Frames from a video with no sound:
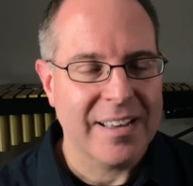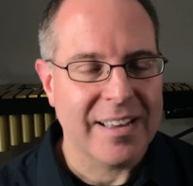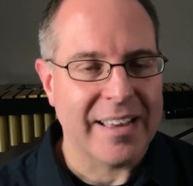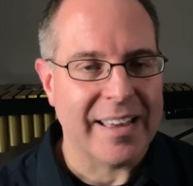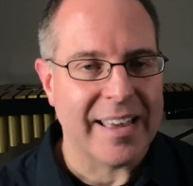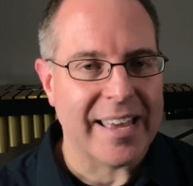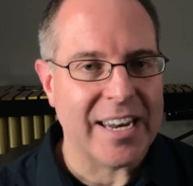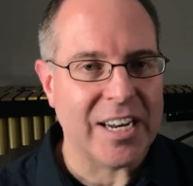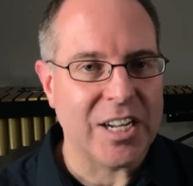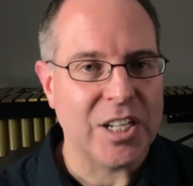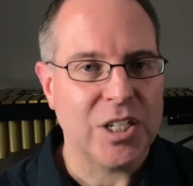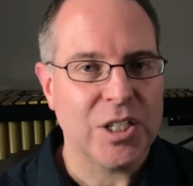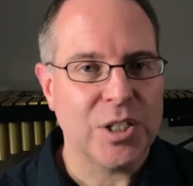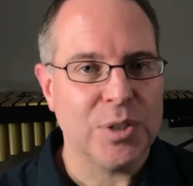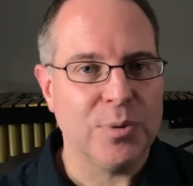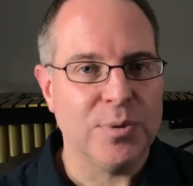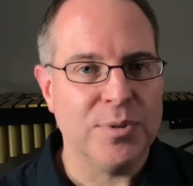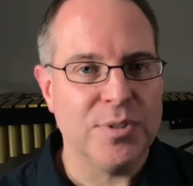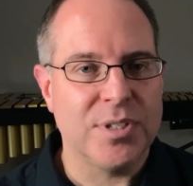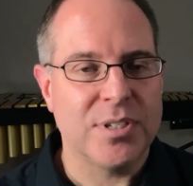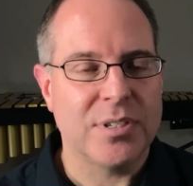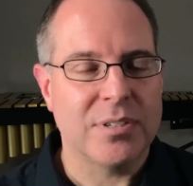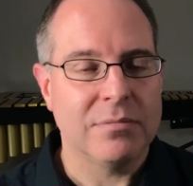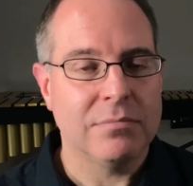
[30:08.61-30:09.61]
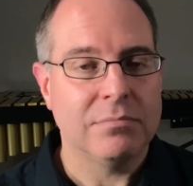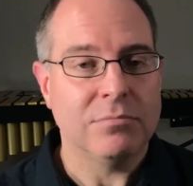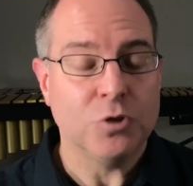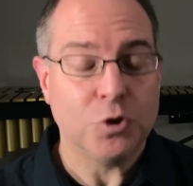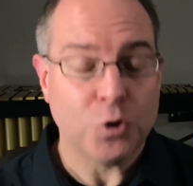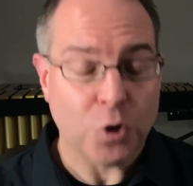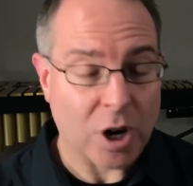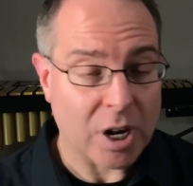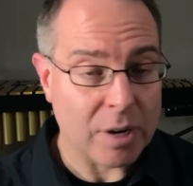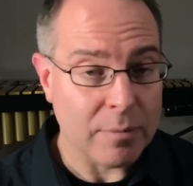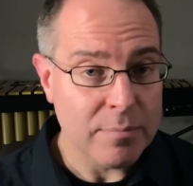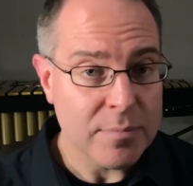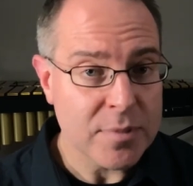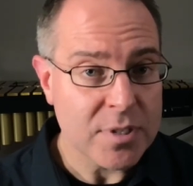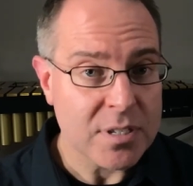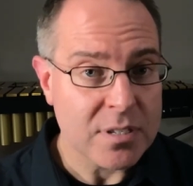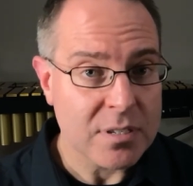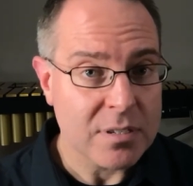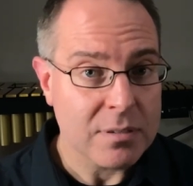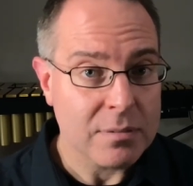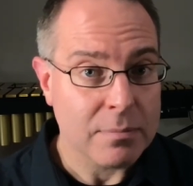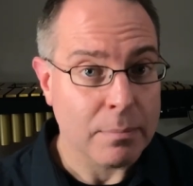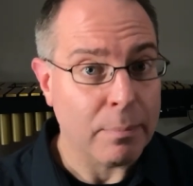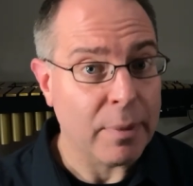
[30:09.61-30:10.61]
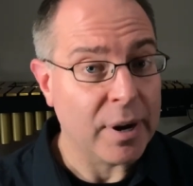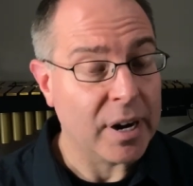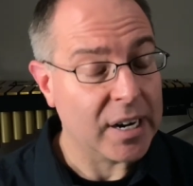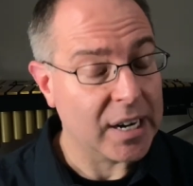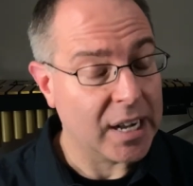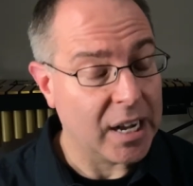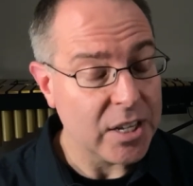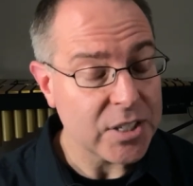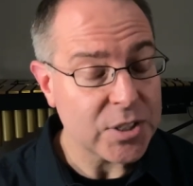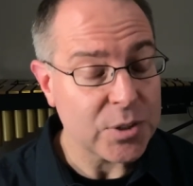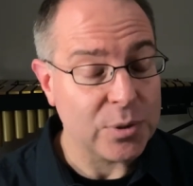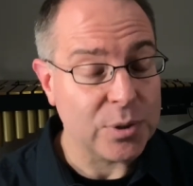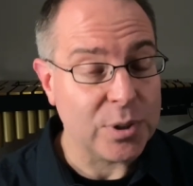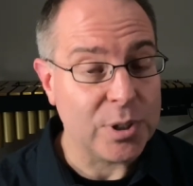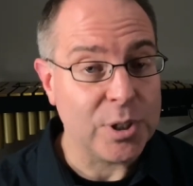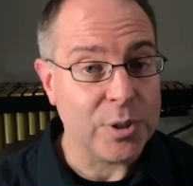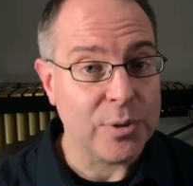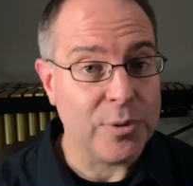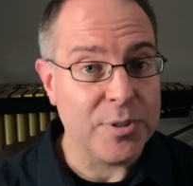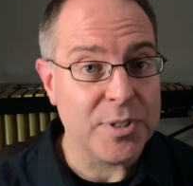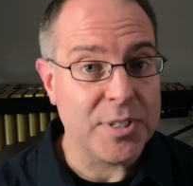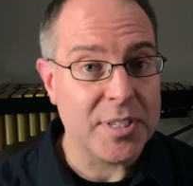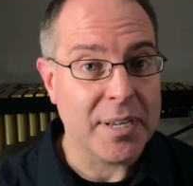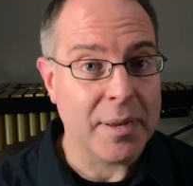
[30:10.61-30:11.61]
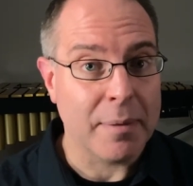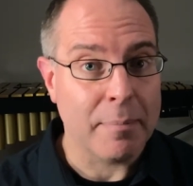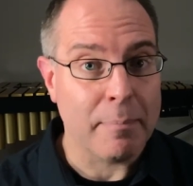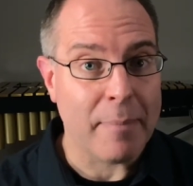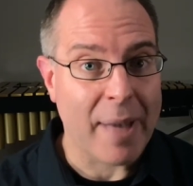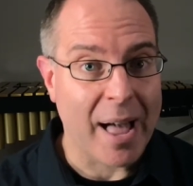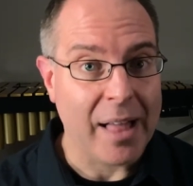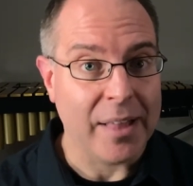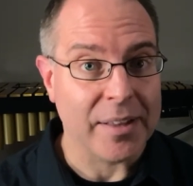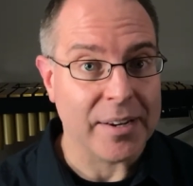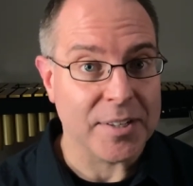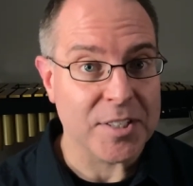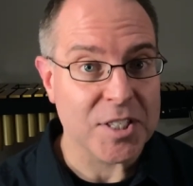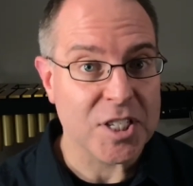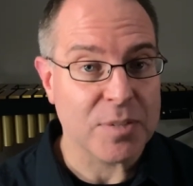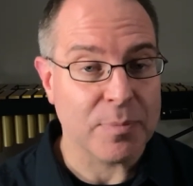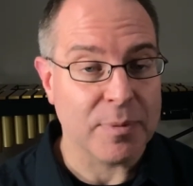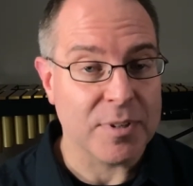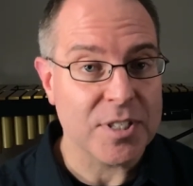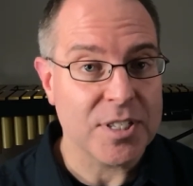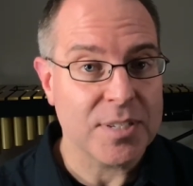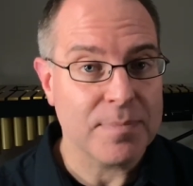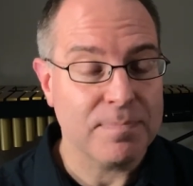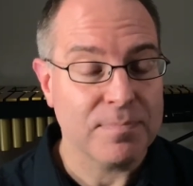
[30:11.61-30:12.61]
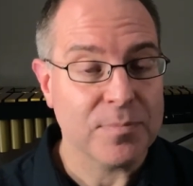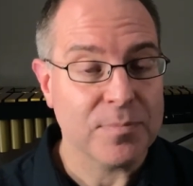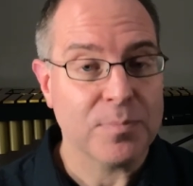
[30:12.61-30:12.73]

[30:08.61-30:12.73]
It includes drums, but it also includes mallet instruments.